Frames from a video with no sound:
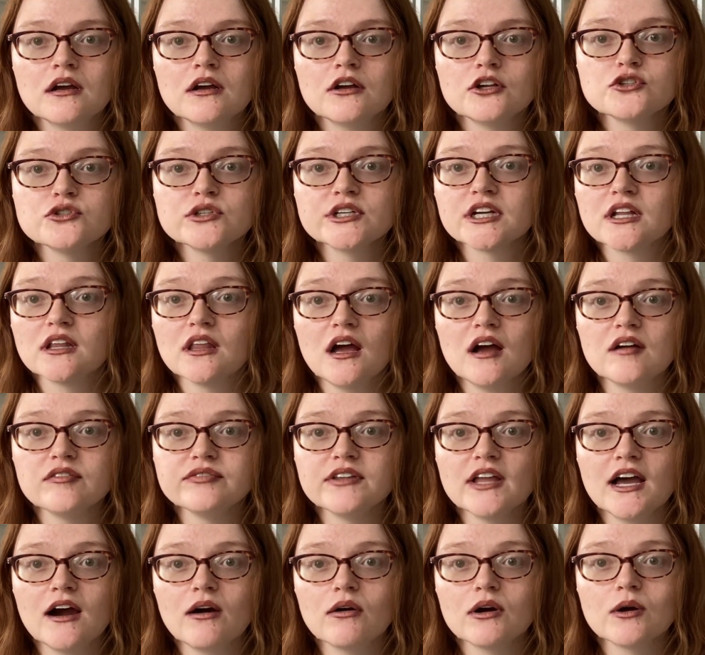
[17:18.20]
tree, cloth,
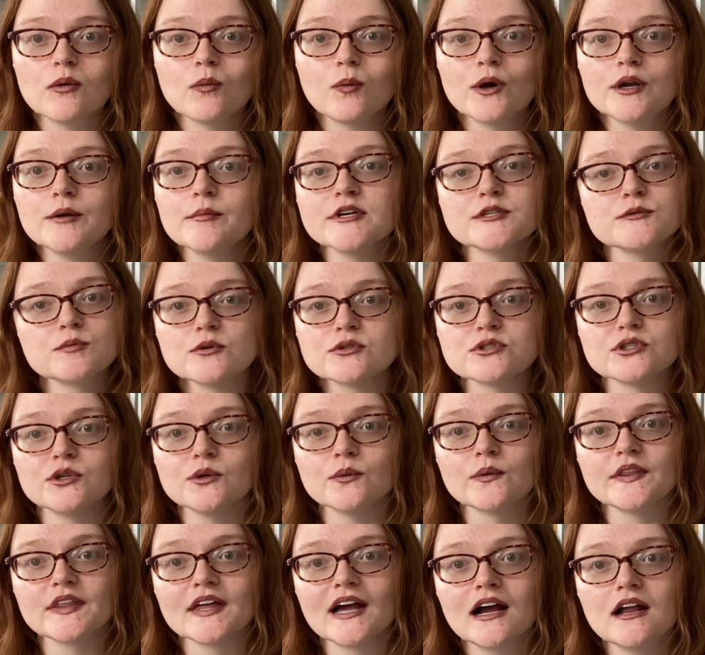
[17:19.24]
flower? What am I supposed to do
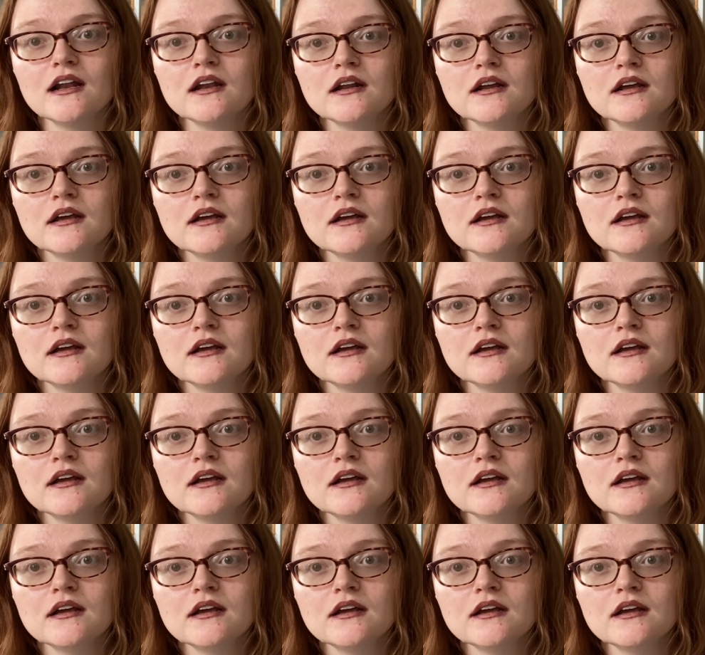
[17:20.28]
with that?